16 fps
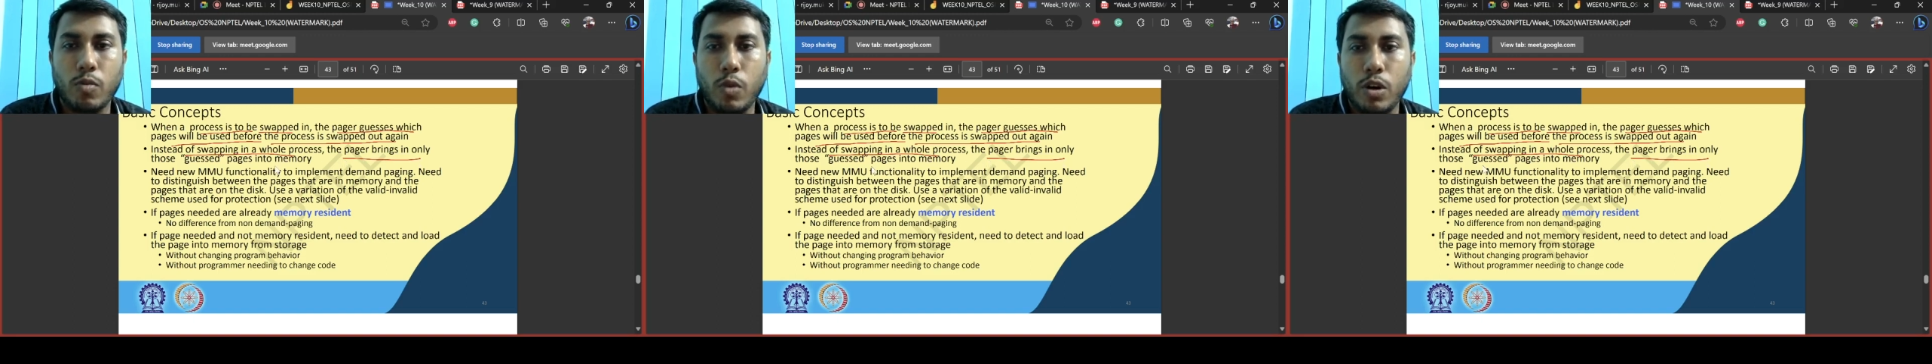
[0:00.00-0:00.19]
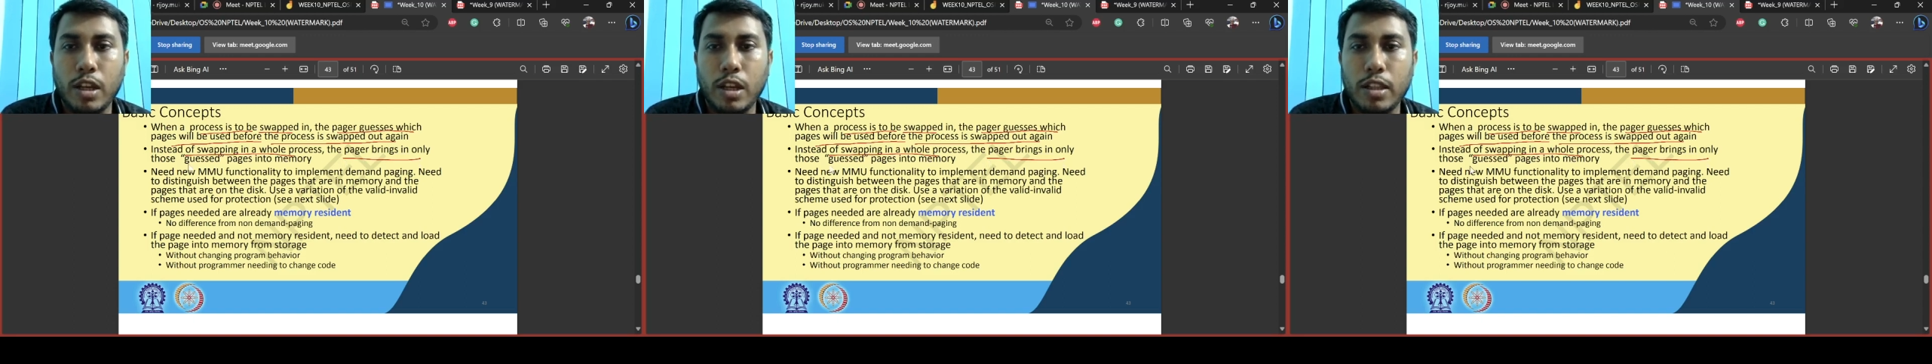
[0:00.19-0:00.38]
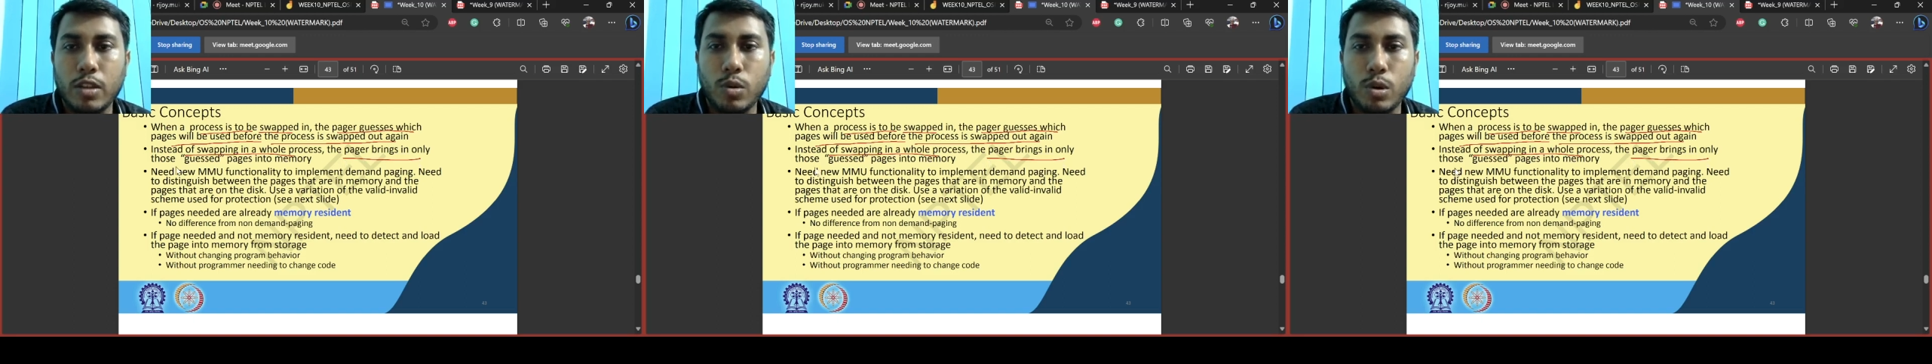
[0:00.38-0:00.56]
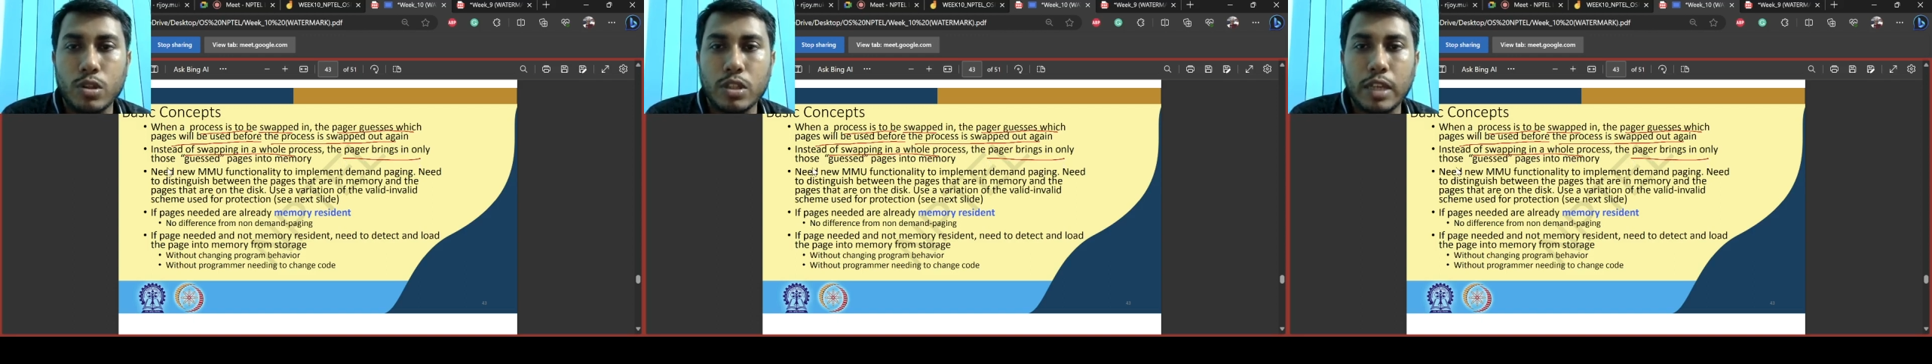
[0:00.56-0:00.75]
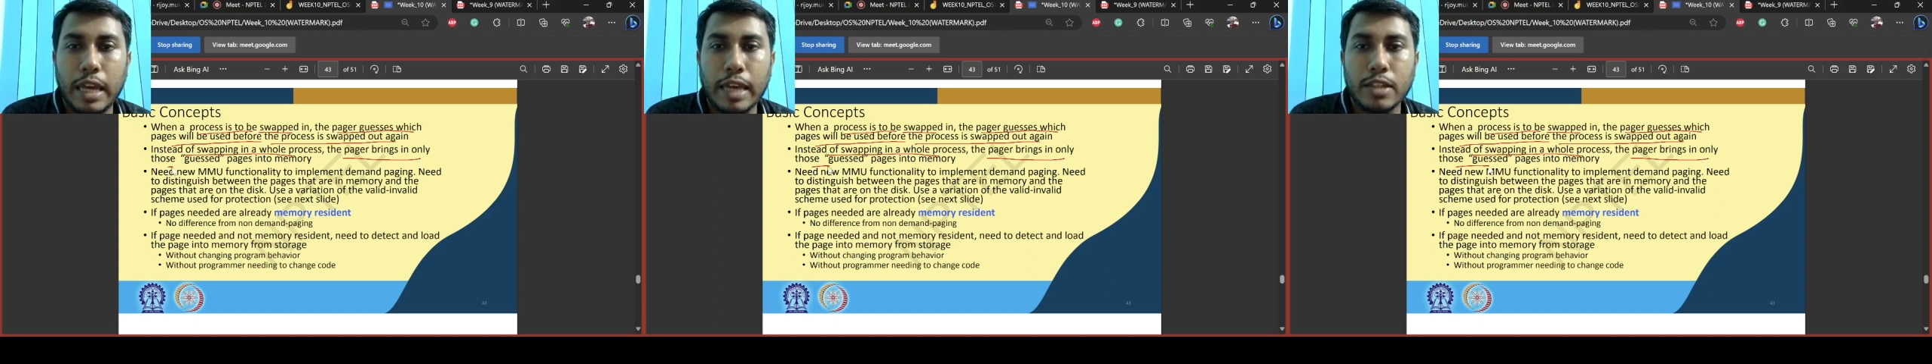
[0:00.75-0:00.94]
only
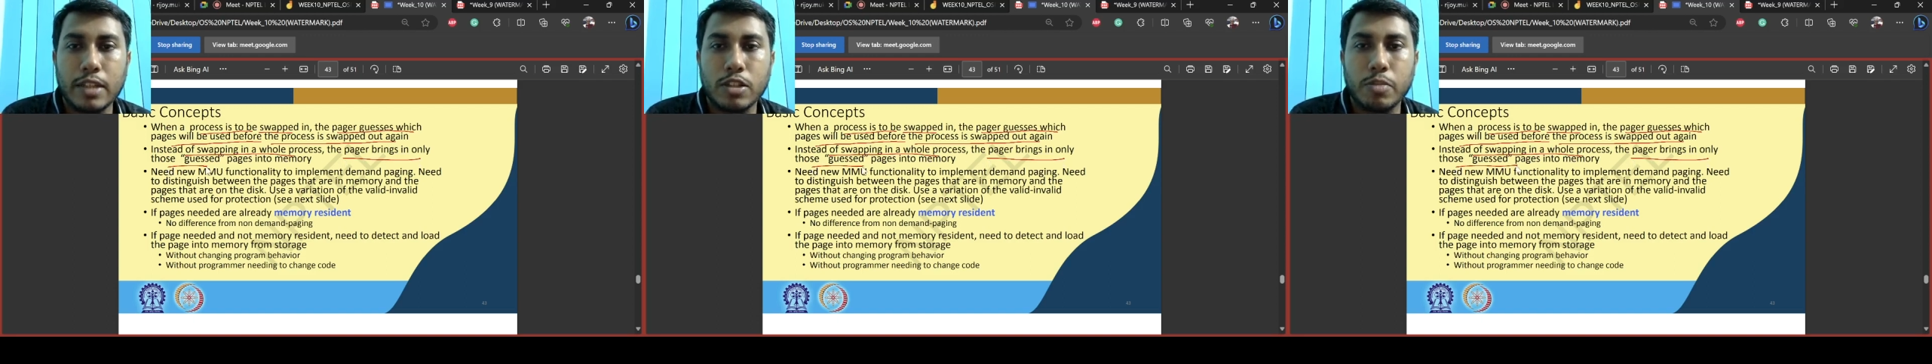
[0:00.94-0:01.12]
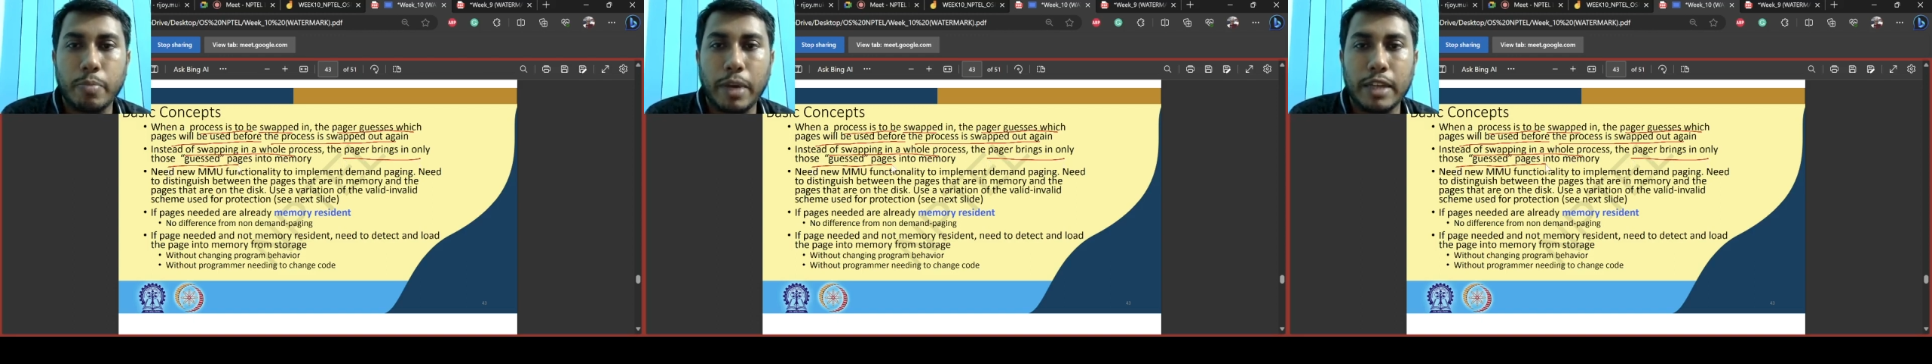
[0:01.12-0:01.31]
those guessed